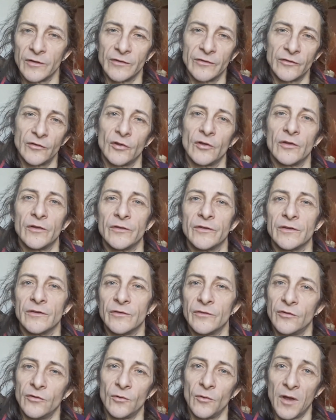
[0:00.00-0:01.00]
is turned
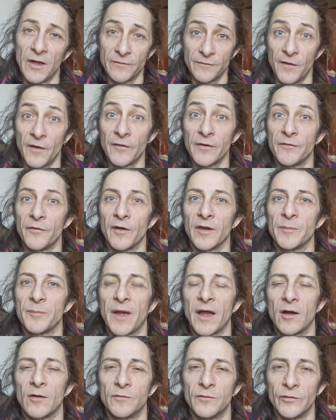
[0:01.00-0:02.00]
into a very, very
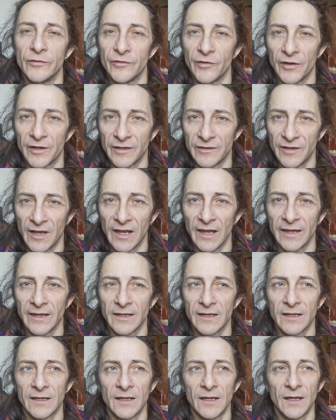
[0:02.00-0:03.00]
powerful
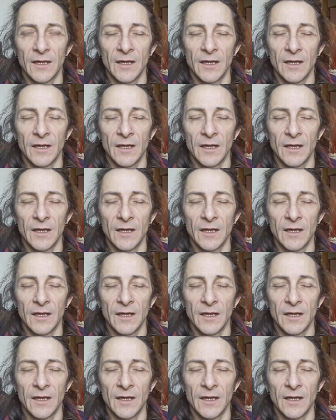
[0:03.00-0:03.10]
psychedelic,